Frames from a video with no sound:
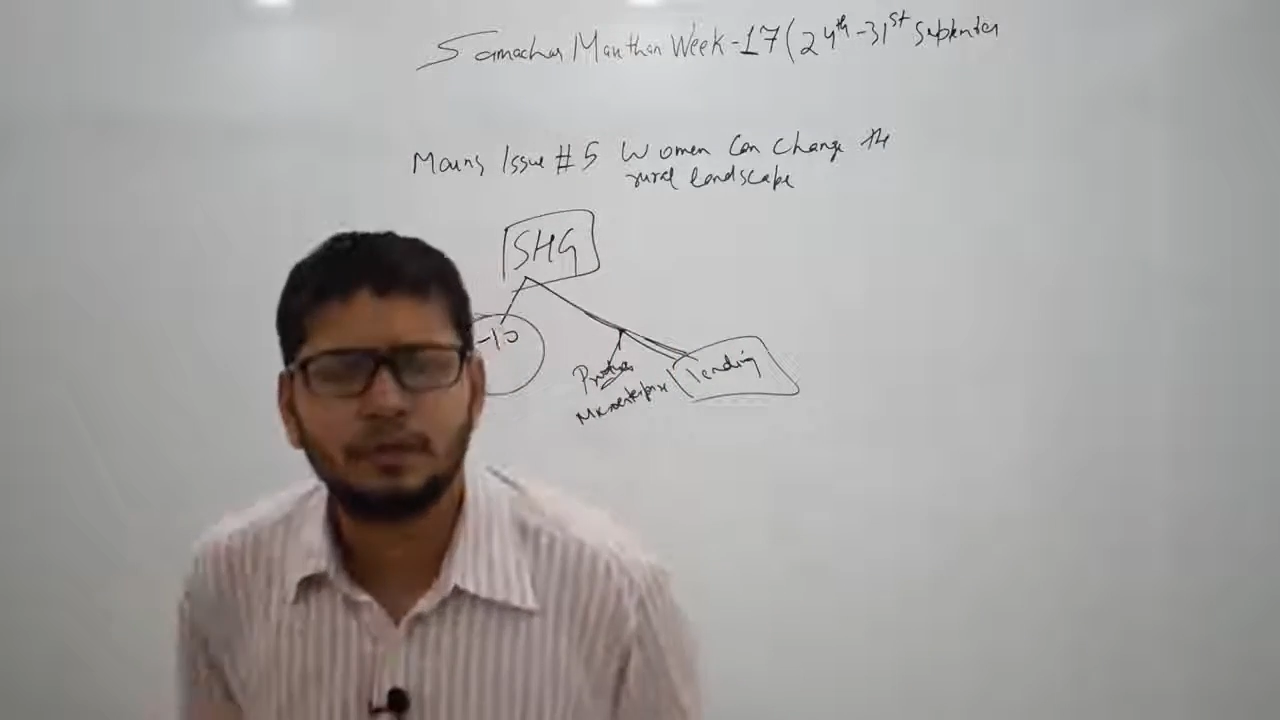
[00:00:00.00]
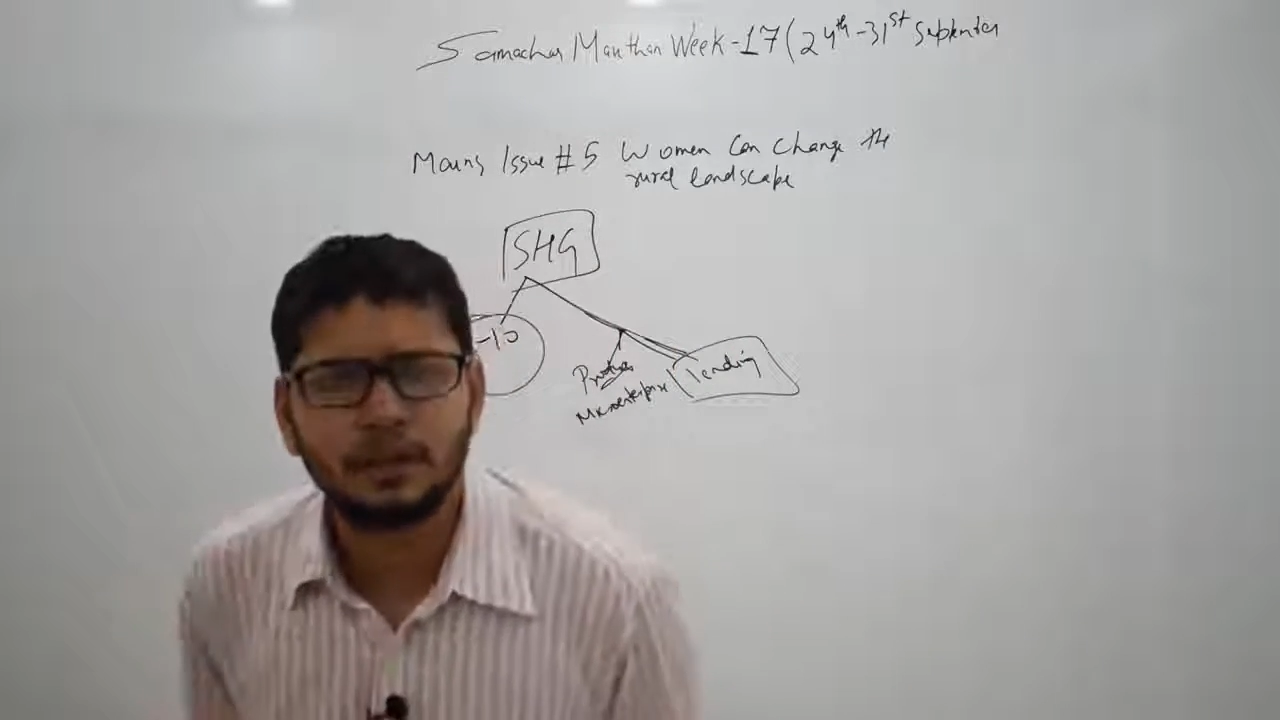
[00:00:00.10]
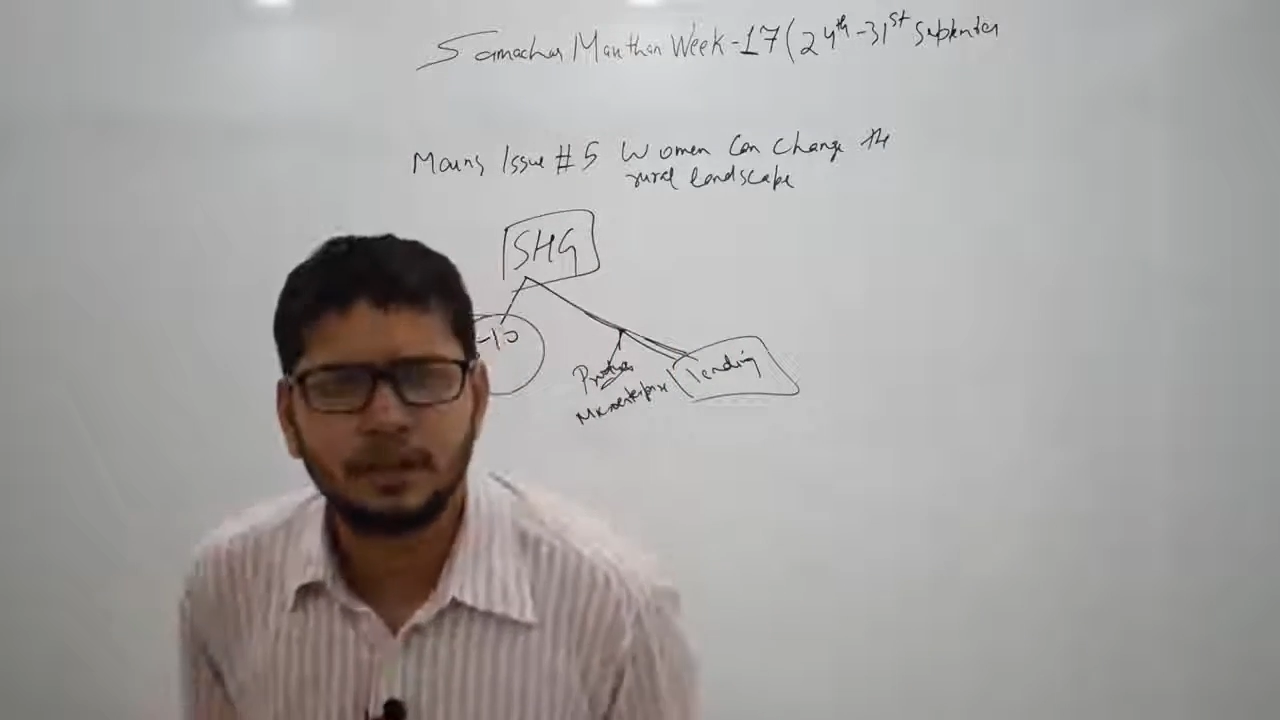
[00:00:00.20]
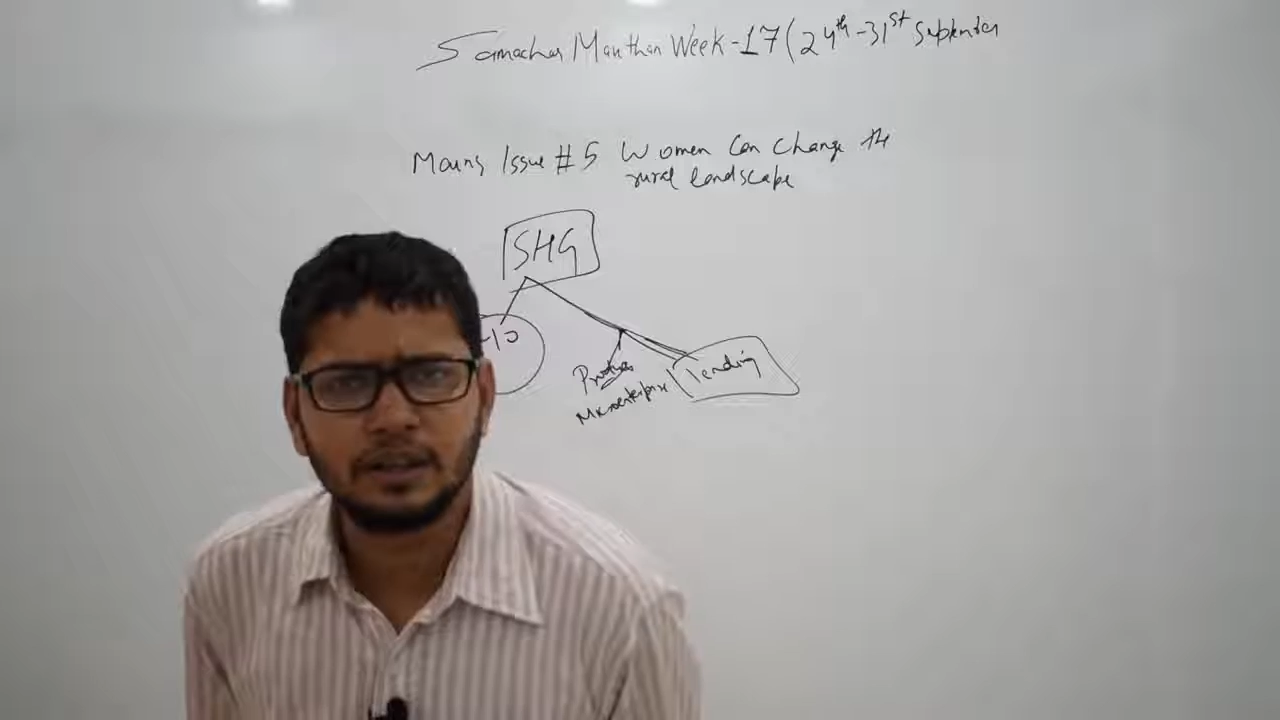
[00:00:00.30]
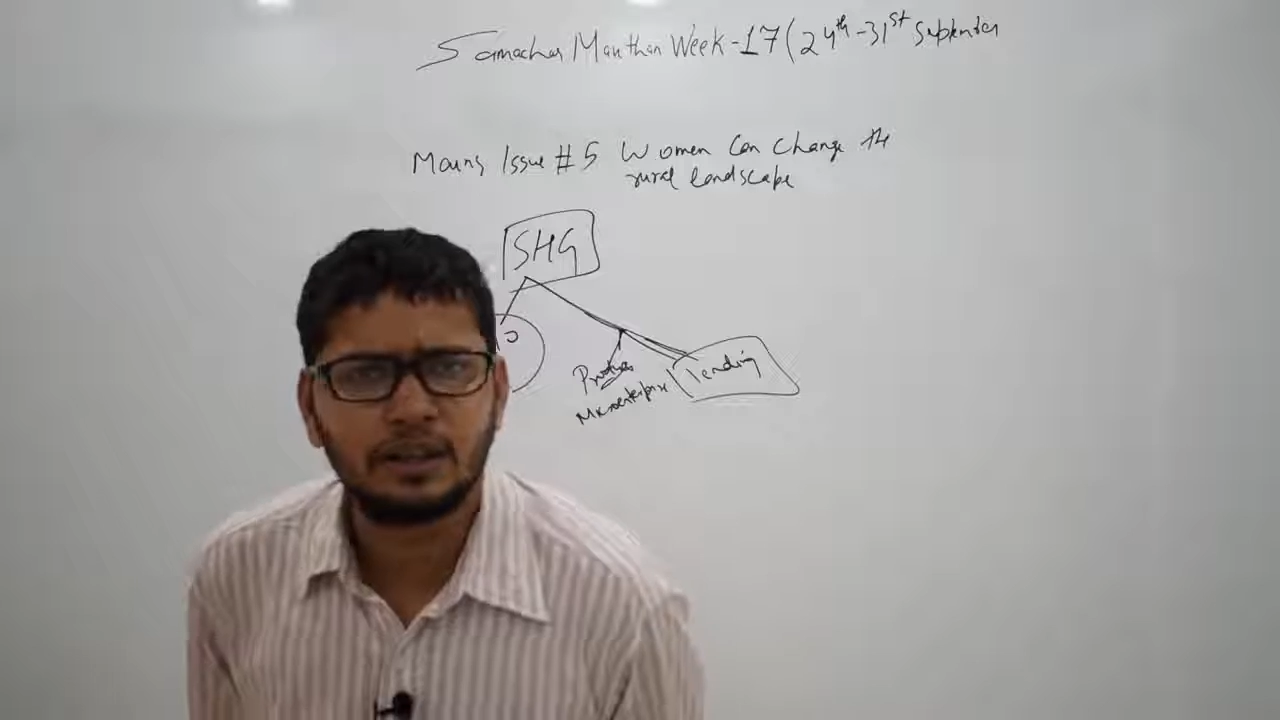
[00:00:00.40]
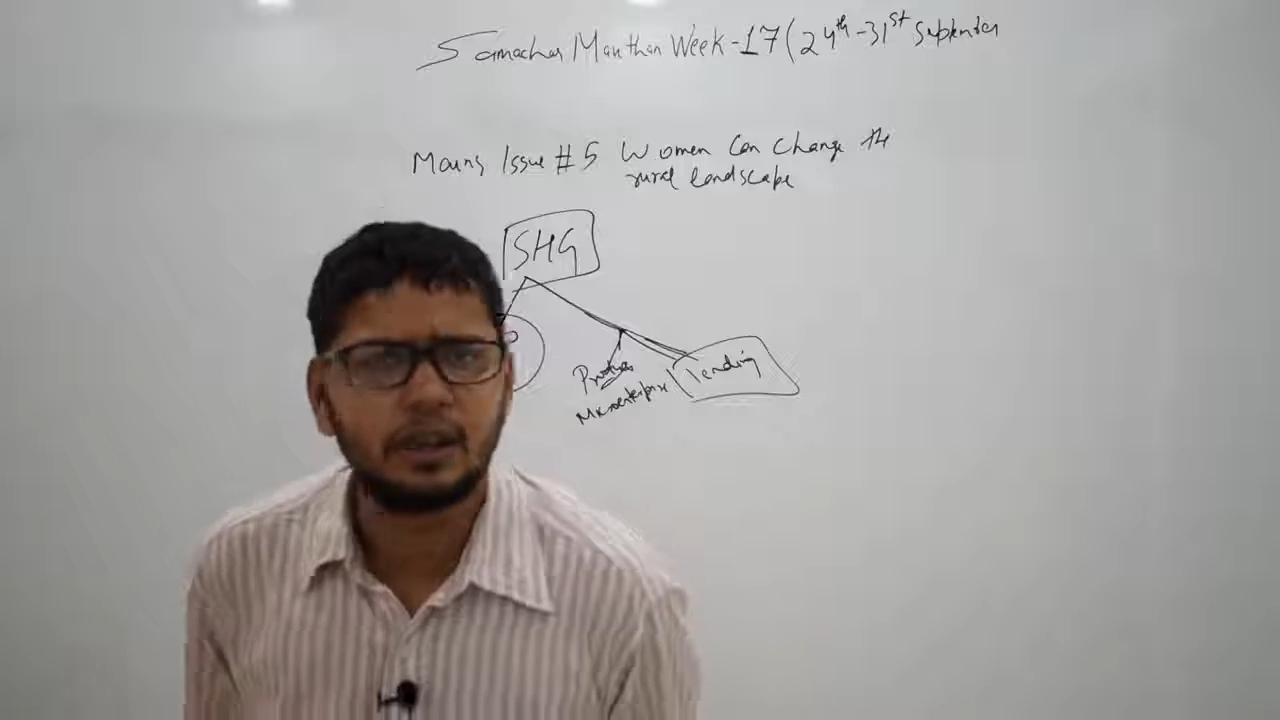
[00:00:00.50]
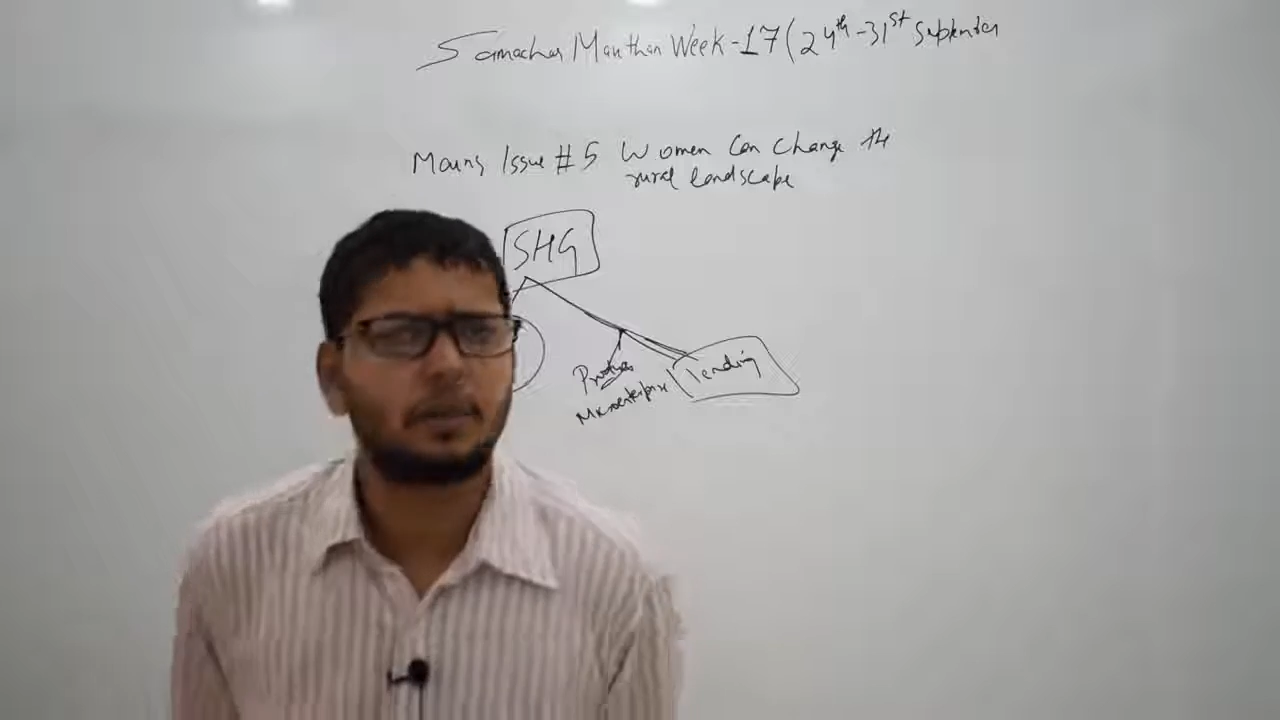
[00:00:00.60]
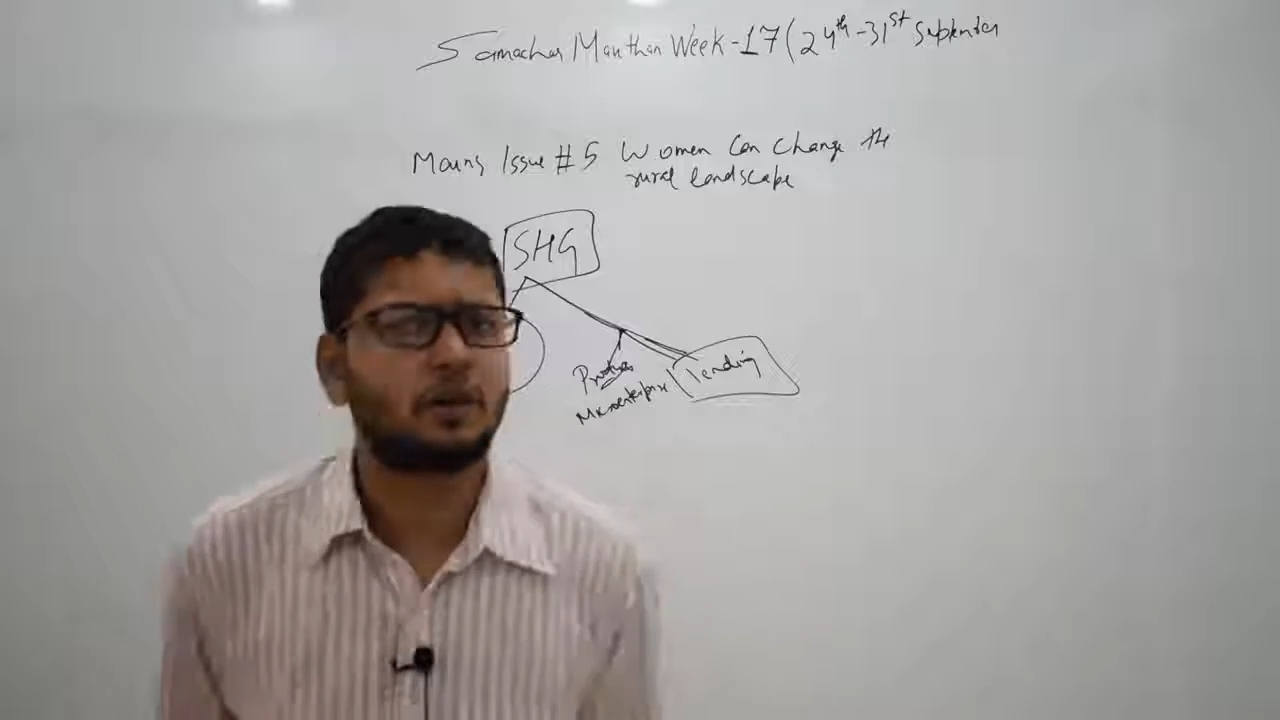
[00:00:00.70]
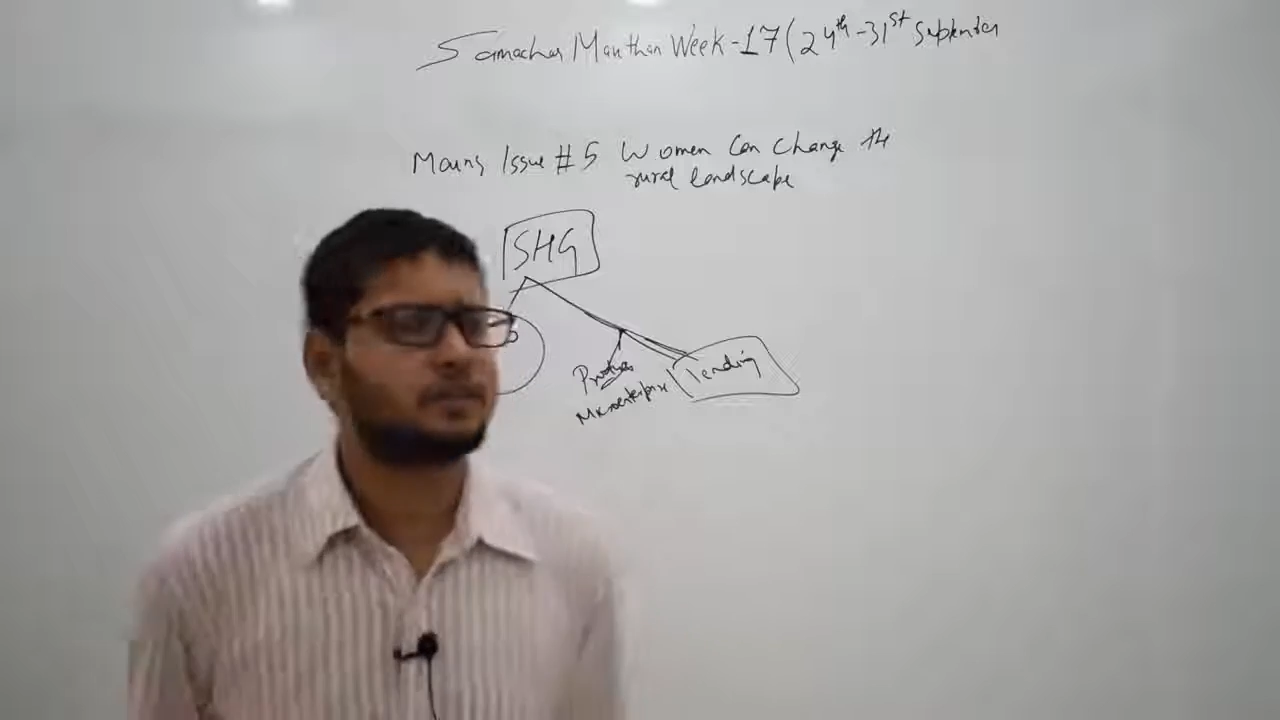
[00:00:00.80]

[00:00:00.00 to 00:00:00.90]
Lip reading: number